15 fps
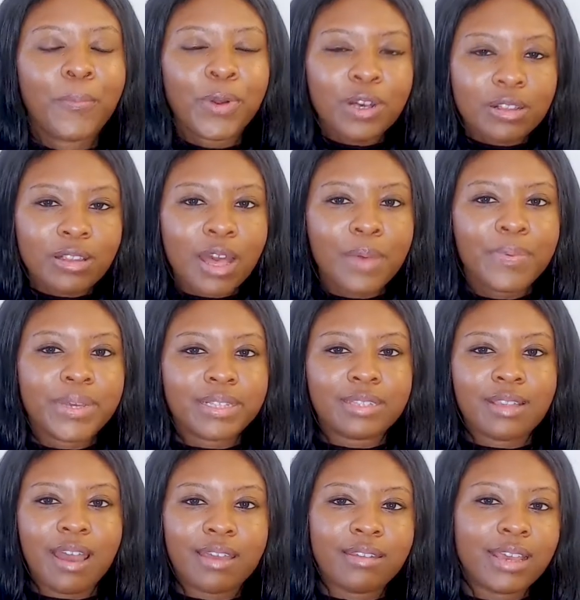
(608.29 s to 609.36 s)
Book club is
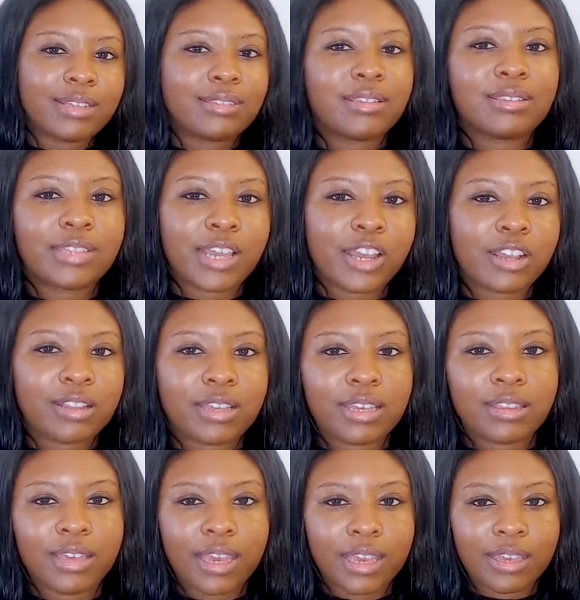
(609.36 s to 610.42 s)
not necessarily
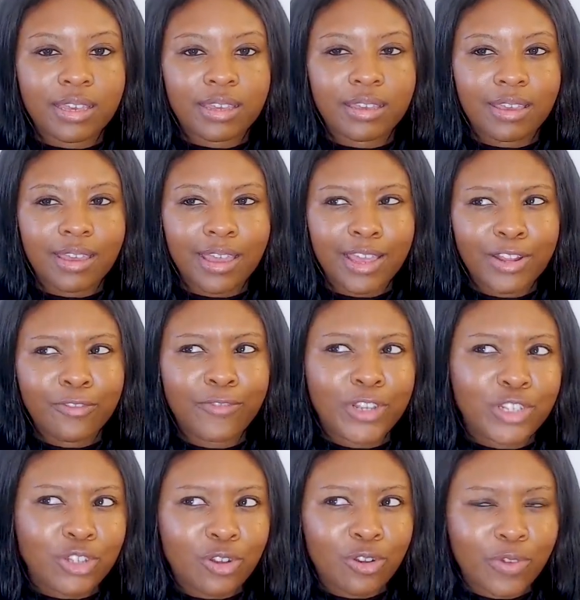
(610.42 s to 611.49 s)
like an
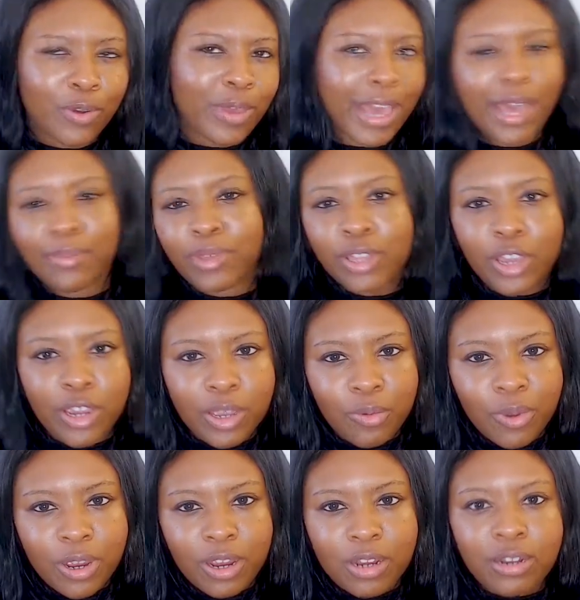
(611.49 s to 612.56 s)
official vocabulary
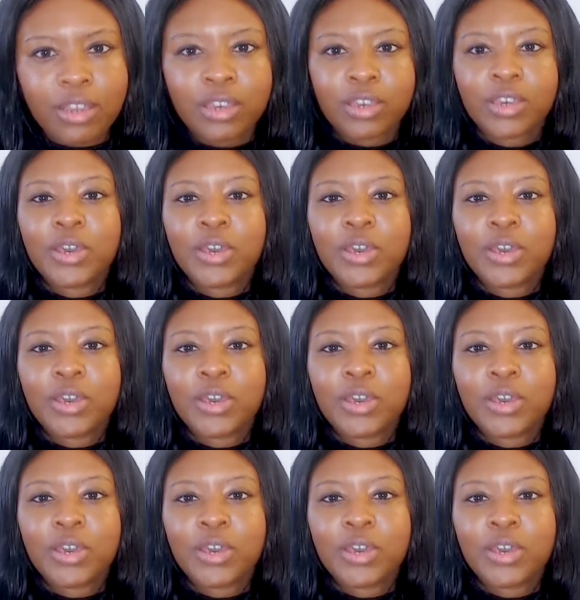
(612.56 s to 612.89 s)
word,